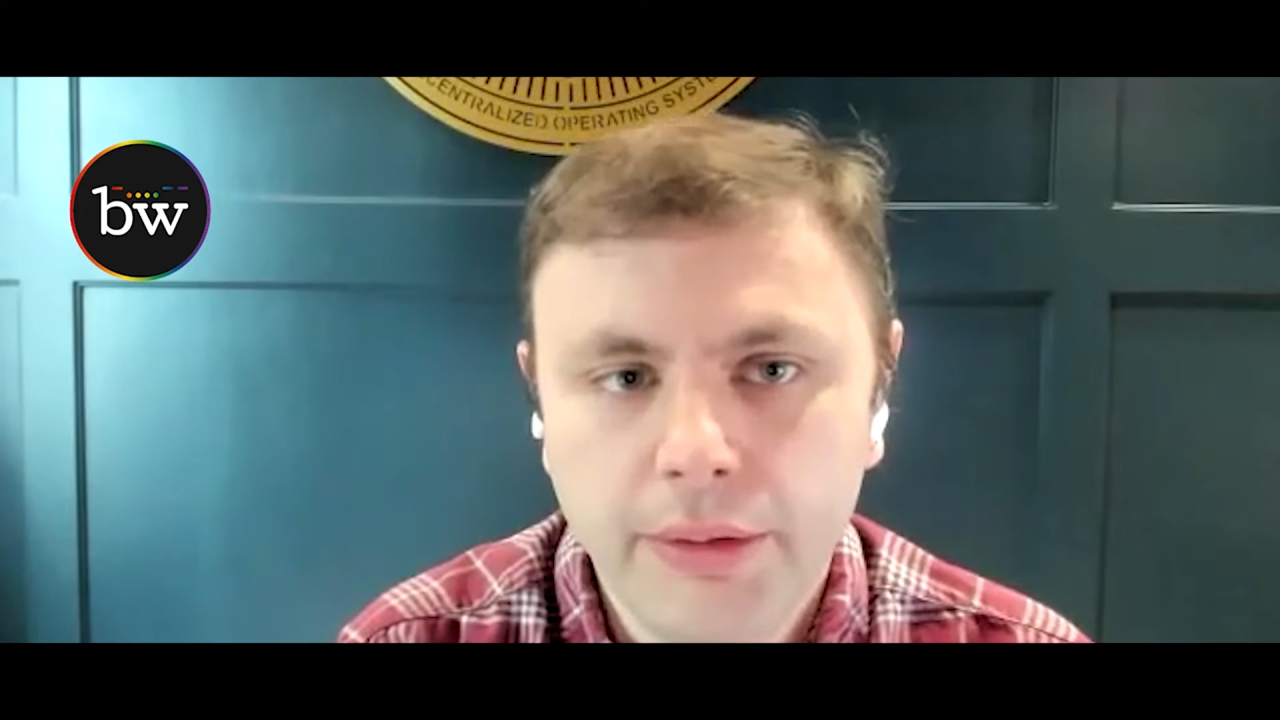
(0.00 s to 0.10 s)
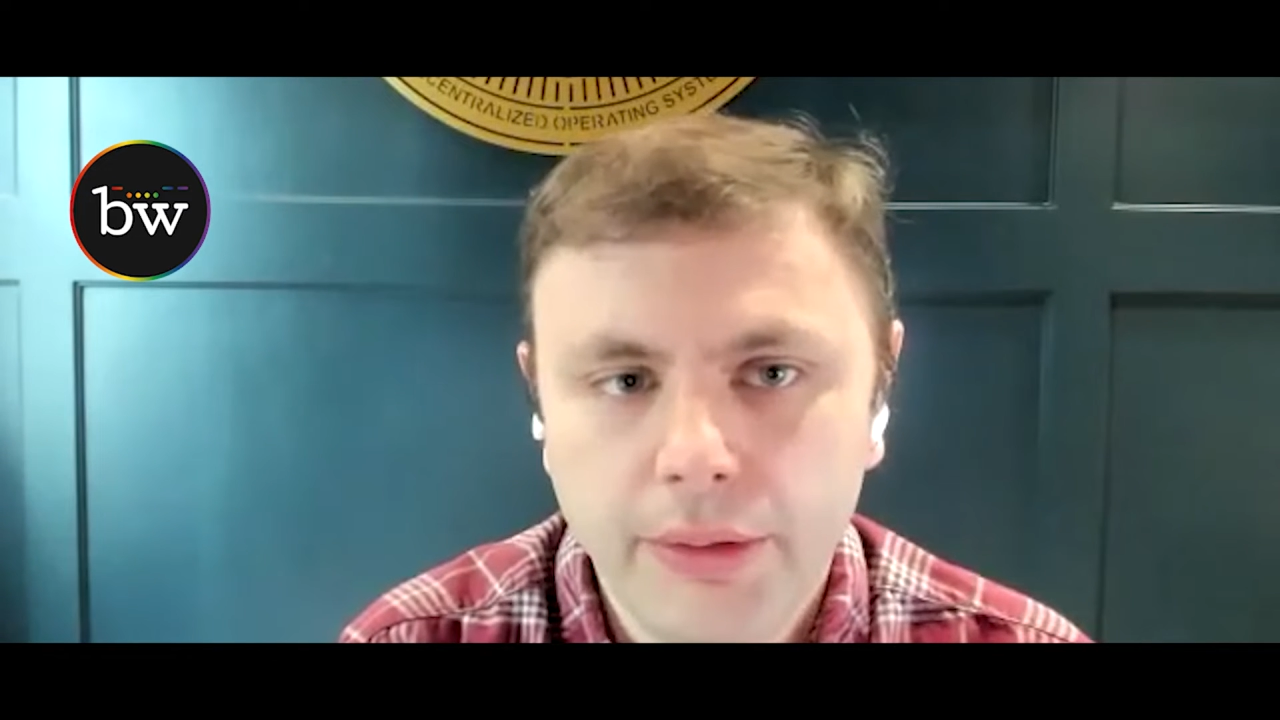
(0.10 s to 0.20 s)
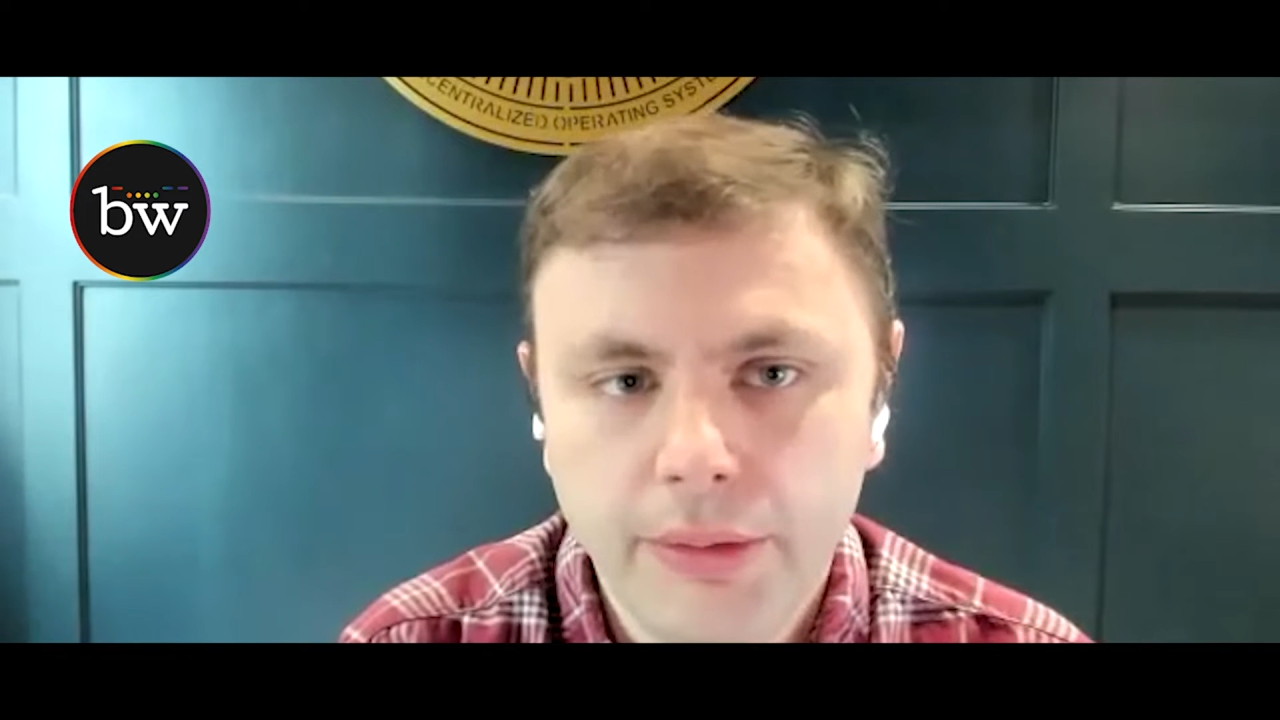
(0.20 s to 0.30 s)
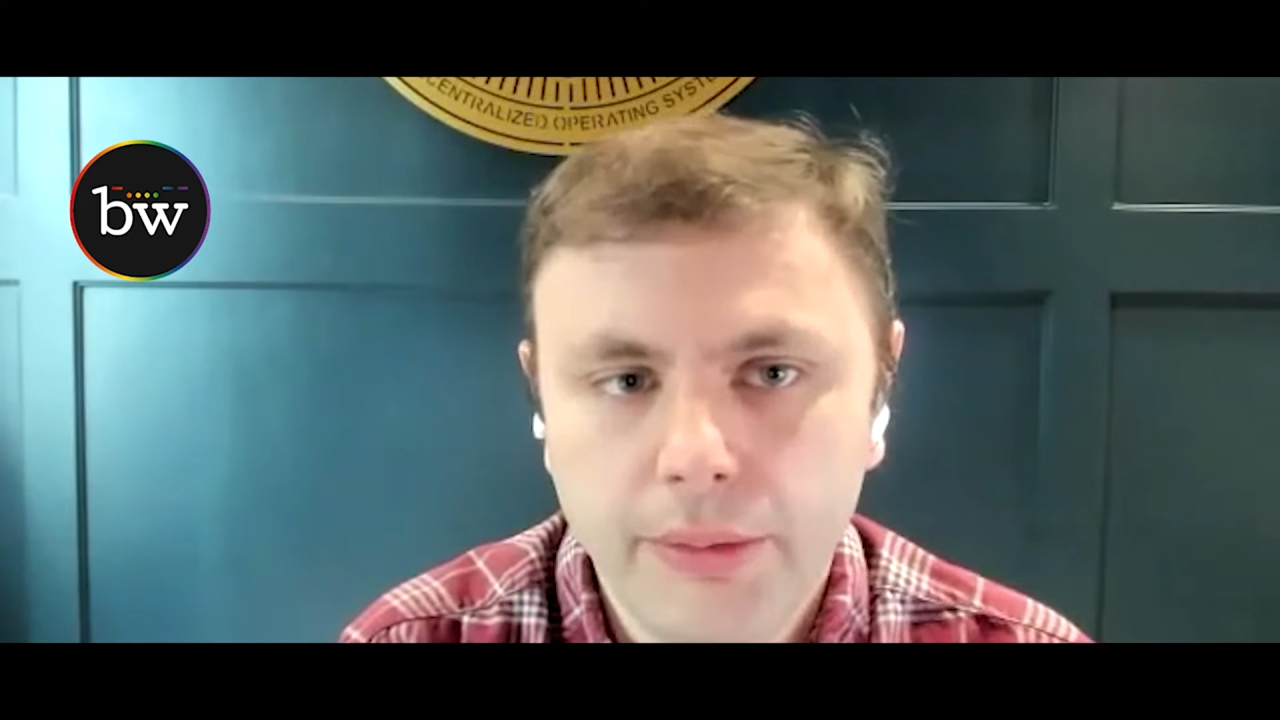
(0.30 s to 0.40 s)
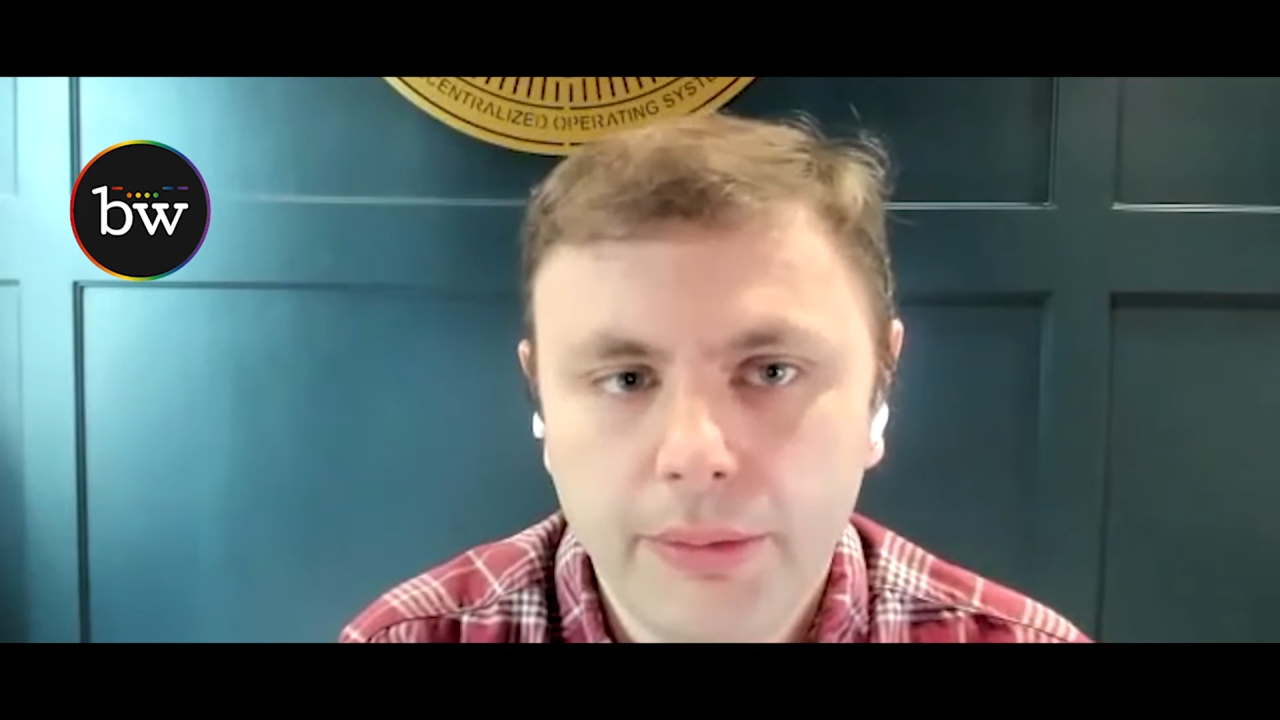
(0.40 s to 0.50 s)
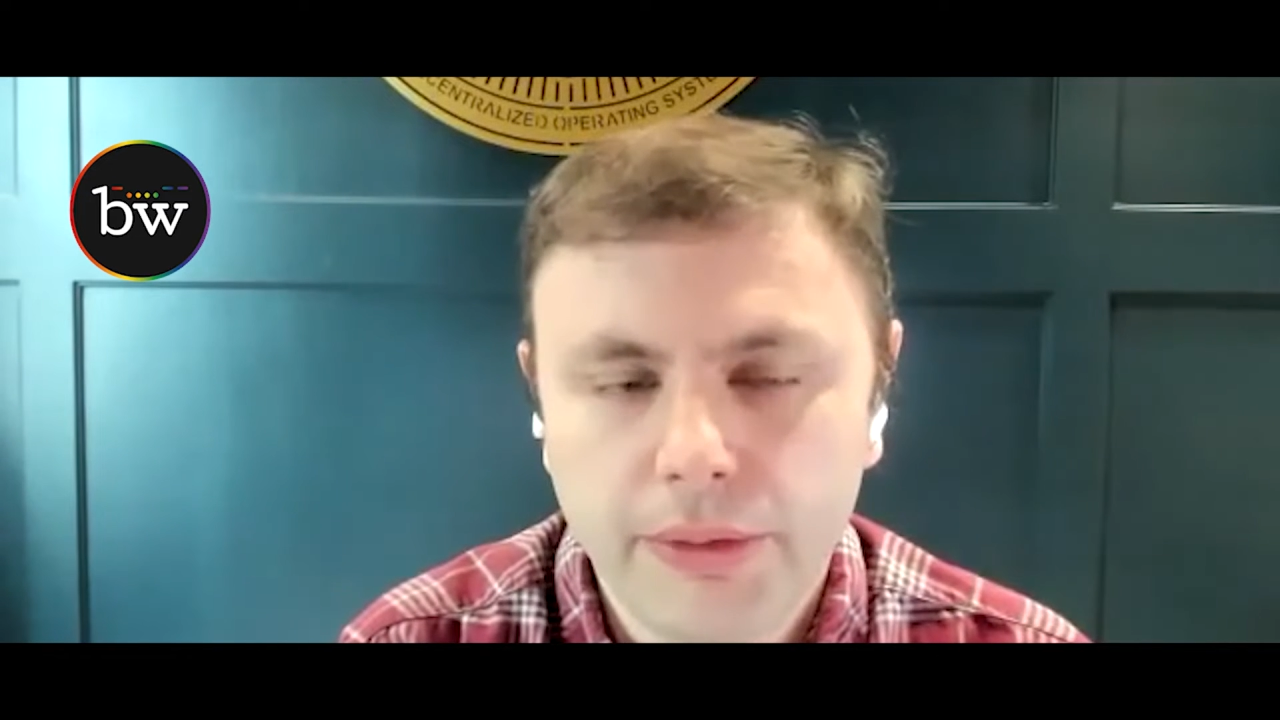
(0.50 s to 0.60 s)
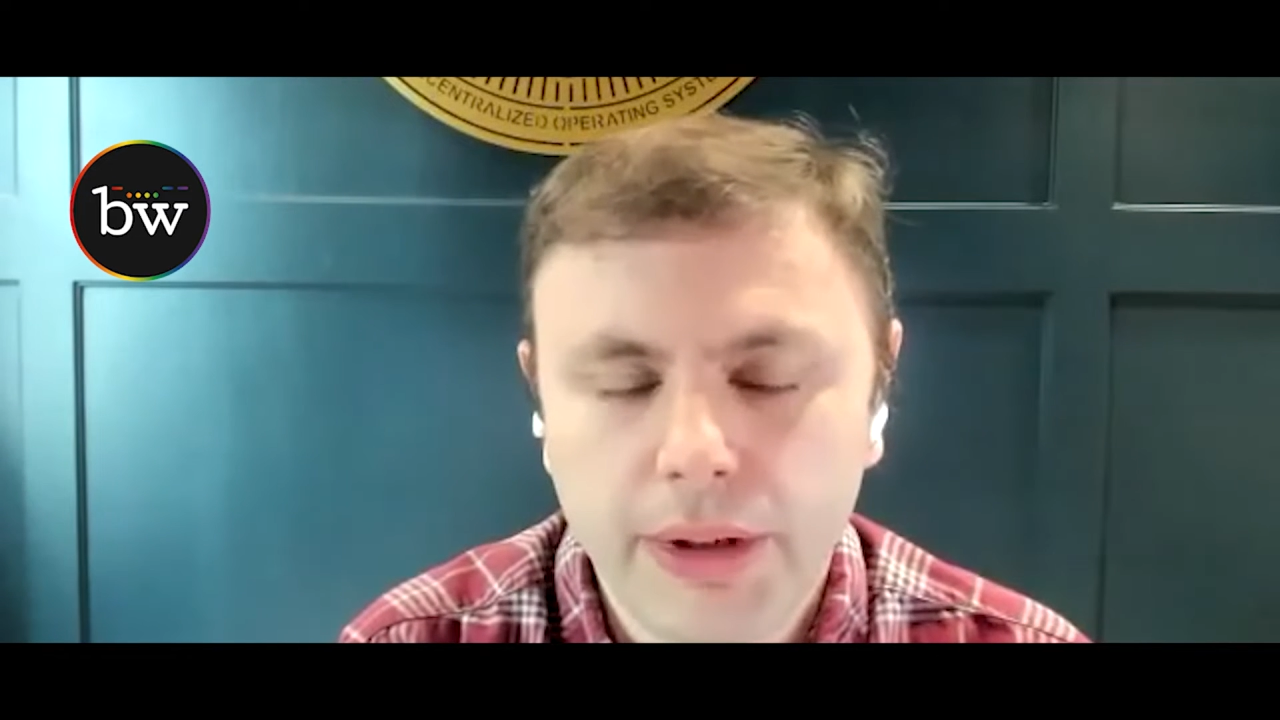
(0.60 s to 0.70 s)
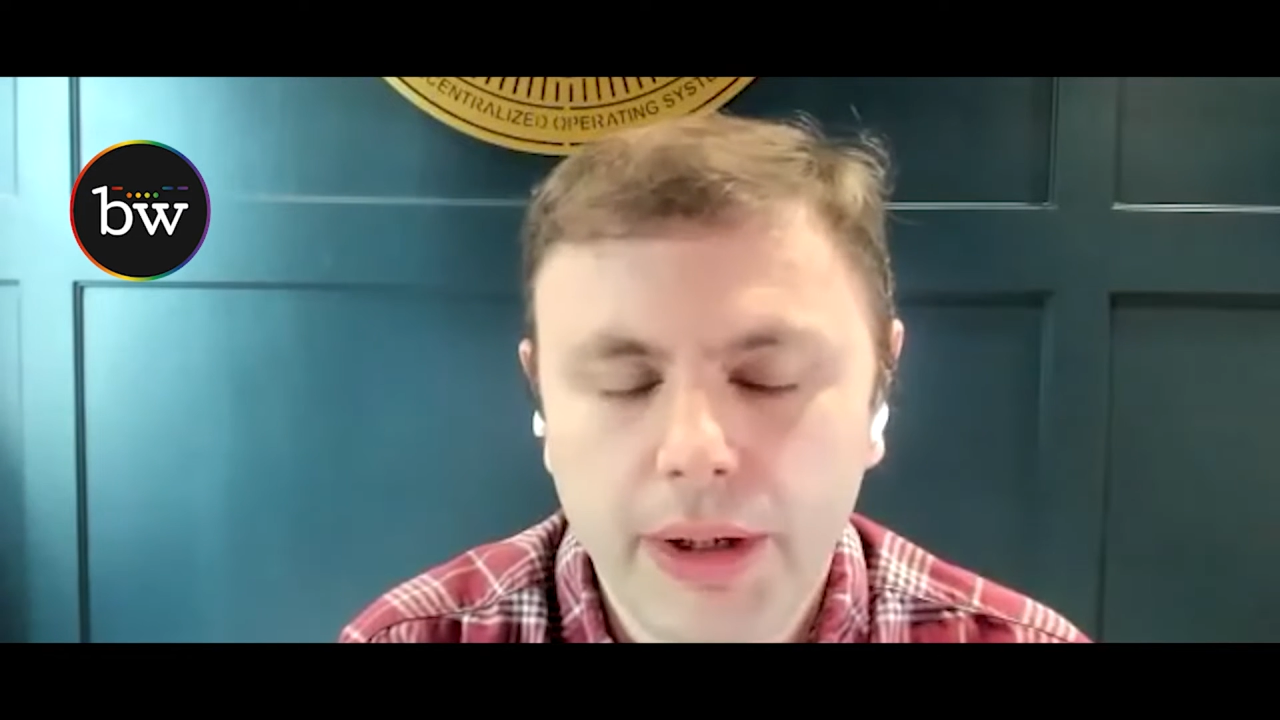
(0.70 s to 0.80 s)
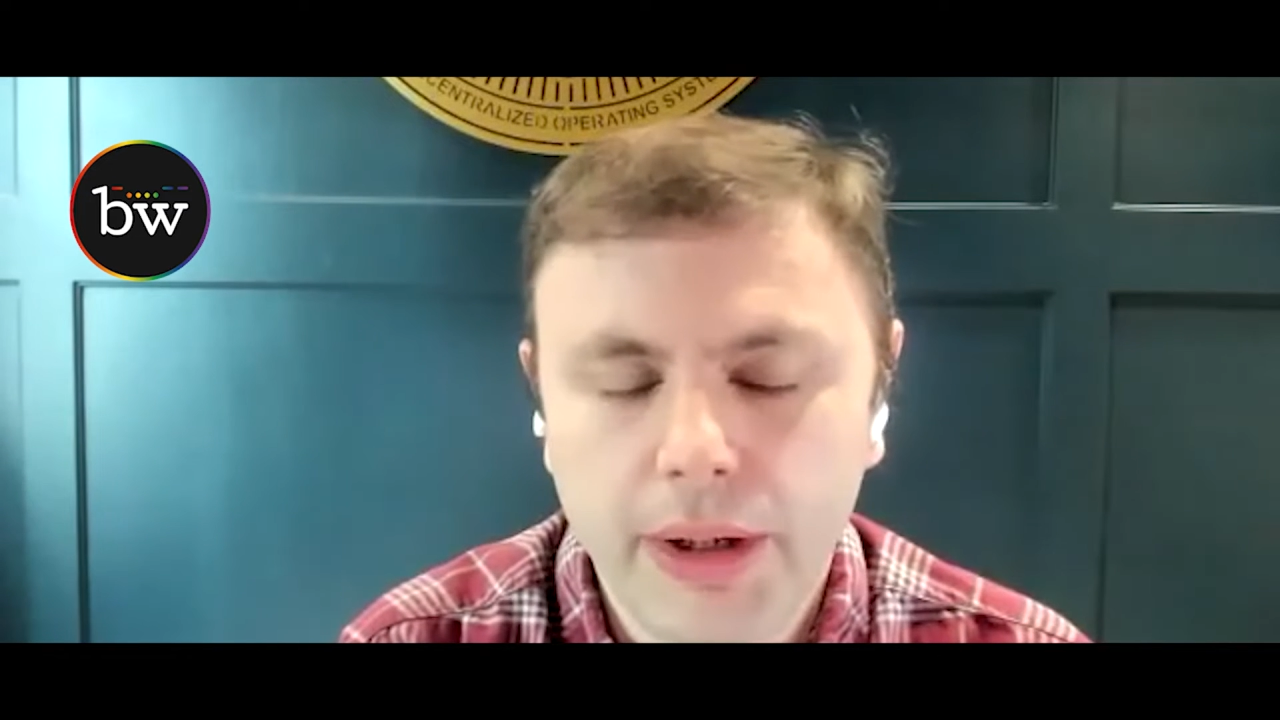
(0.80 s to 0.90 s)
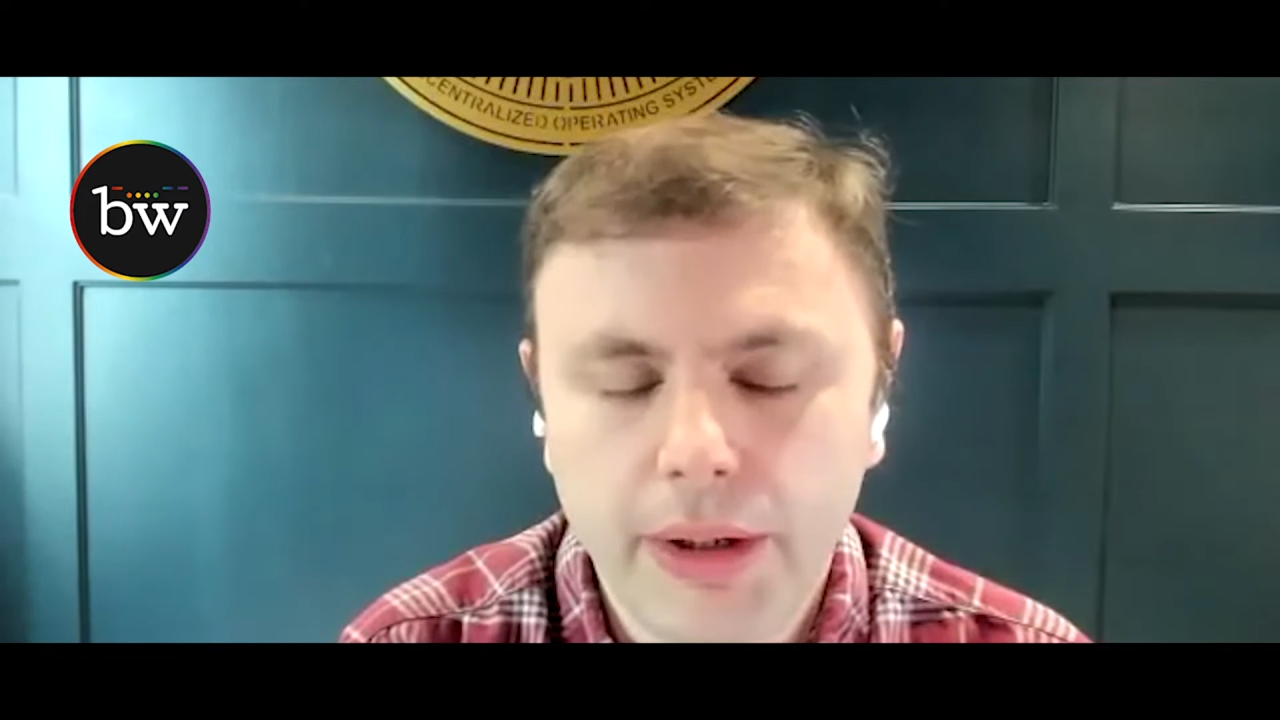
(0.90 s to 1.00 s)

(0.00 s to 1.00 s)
to